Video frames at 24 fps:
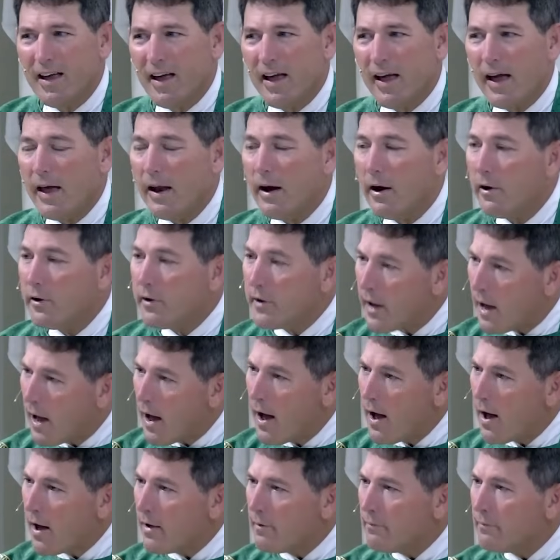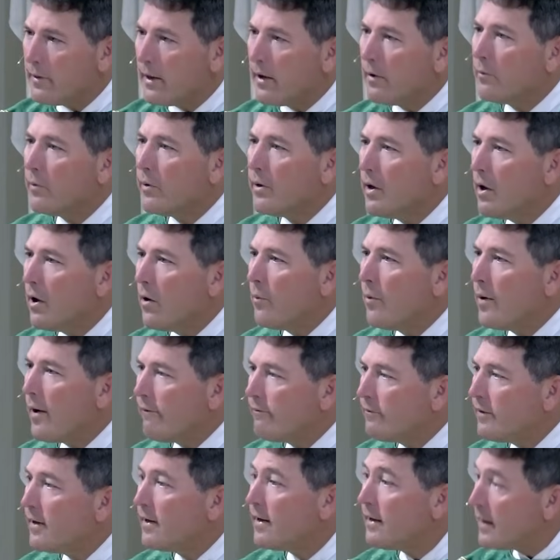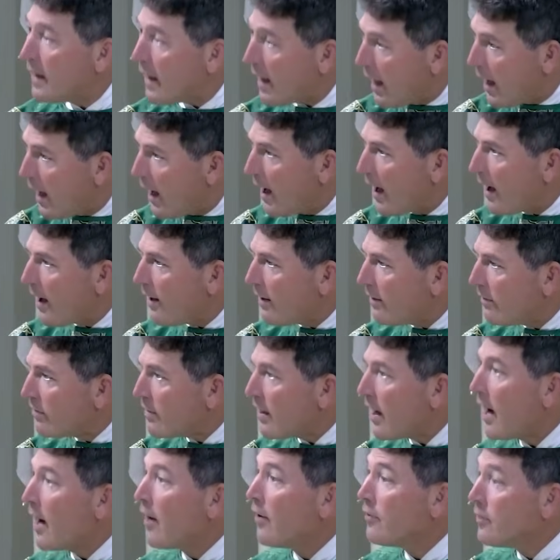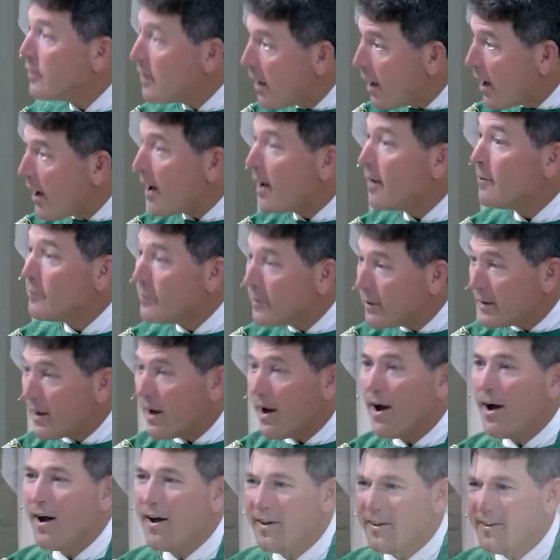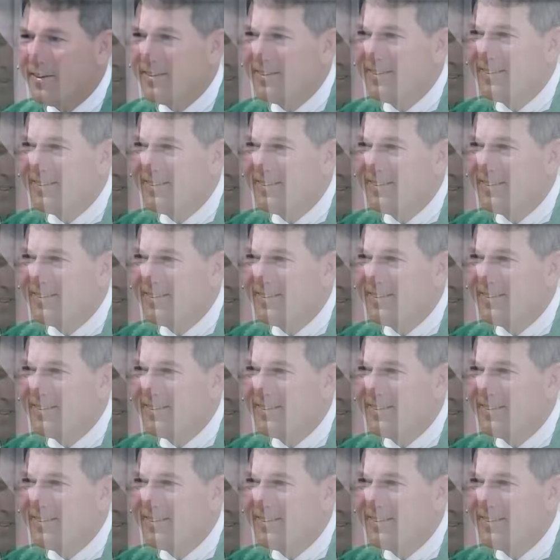and our time, that we, we have to tithe our time to God.